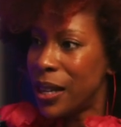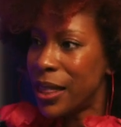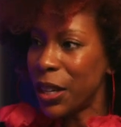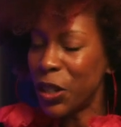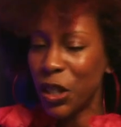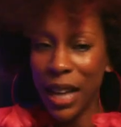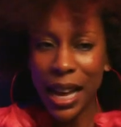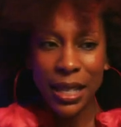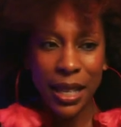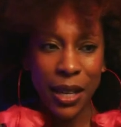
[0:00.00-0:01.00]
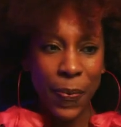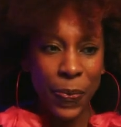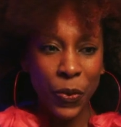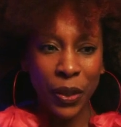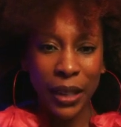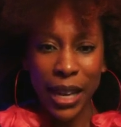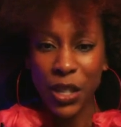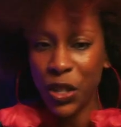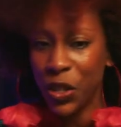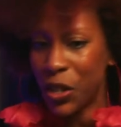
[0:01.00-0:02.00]
They're chasing
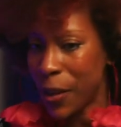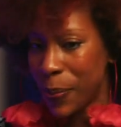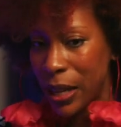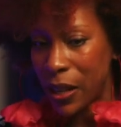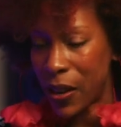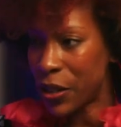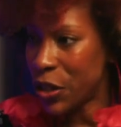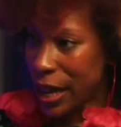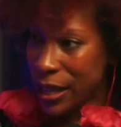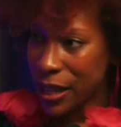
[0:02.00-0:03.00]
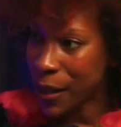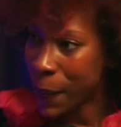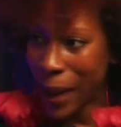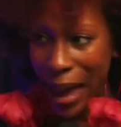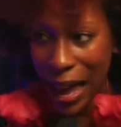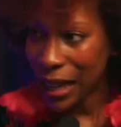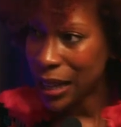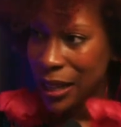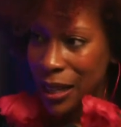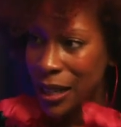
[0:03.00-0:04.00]
relationships that aren't chasing them back,
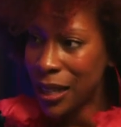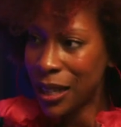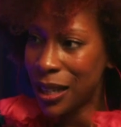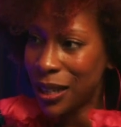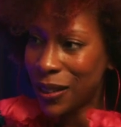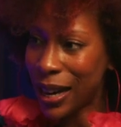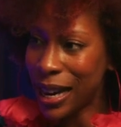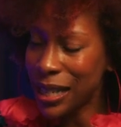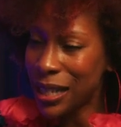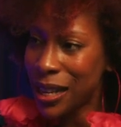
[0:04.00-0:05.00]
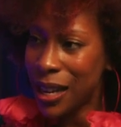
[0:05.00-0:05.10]
right?